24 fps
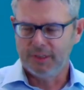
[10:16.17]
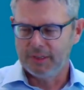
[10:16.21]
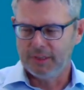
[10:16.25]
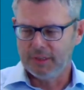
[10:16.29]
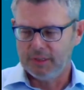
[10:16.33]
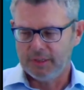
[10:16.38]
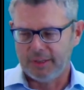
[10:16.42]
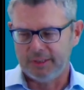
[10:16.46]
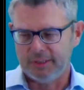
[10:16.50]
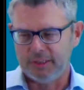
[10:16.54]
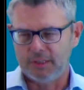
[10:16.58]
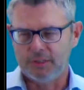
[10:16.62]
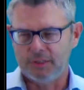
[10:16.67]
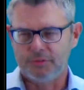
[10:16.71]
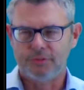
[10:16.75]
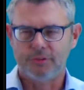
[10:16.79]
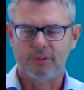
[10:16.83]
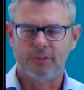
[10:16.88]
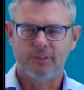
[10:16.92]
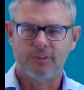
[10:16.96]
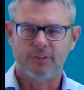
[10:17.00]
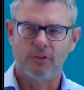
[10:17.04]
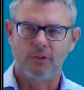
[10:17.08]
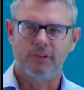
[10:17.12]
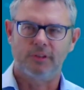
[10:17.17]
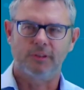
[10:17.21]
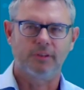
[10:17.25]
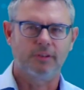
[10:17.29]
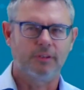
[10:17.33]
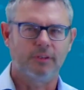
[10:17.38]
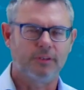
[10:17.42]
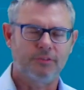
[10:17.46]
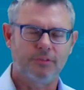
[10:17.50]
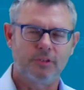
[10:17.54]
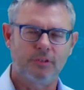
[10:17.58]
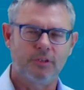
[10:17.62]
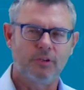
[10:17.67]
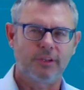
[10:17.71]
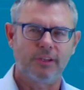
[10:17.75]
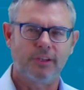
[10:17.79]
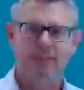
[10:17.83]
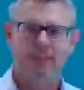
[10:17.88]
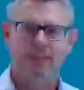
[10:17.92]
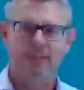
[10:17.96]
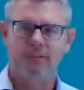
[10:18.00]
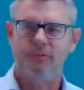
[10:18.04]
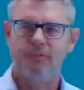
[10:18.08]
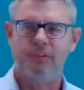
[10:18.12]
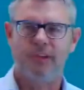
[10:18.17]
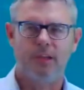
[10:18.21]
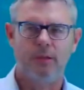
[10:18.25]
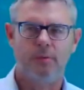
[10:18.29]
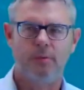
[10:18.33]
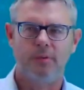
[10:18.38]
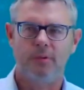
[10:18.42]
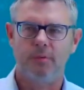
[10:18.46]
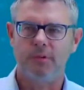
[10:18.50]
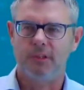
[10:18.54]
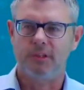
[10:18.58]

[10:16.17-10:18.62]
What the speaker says: And if you look into fiber,